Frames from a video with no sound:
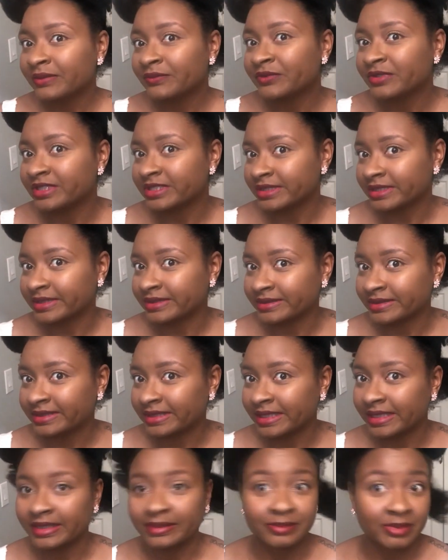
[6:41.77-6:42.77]
I'm just gonna
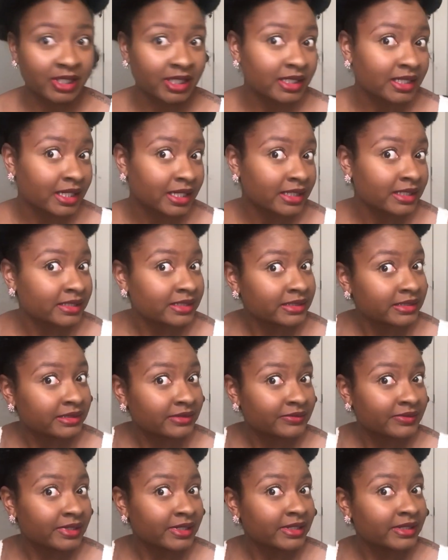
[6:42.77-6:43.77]
stick up like that, all
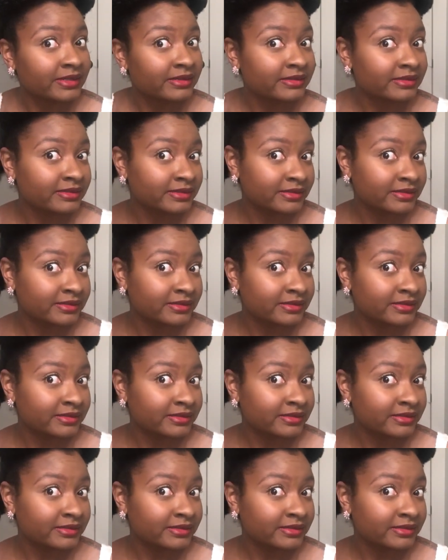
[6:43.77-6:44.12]
right?